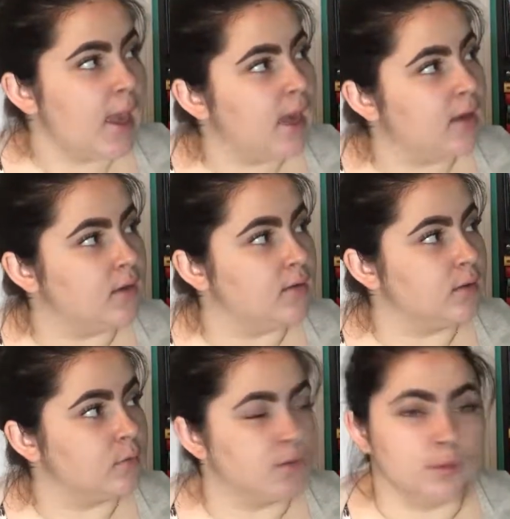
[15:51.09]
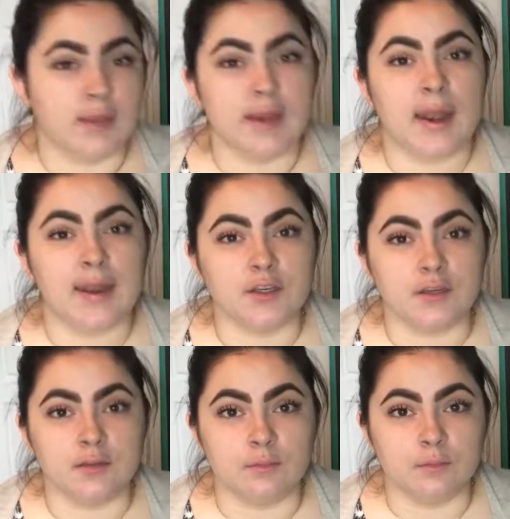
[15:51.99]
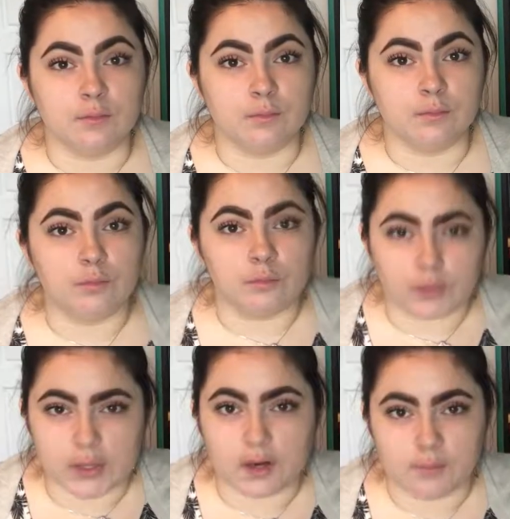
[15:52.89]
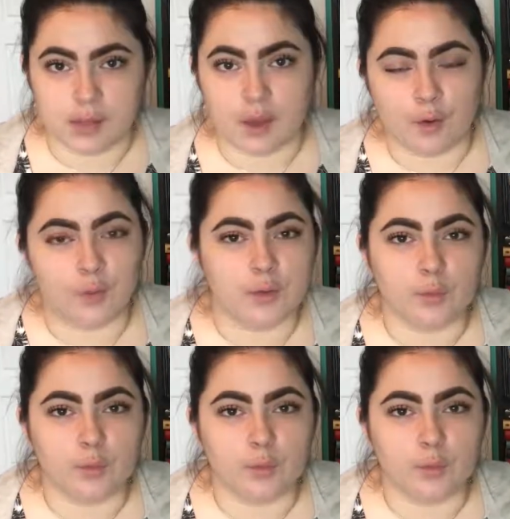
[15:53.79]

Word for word: and it was one that I had to read on my own.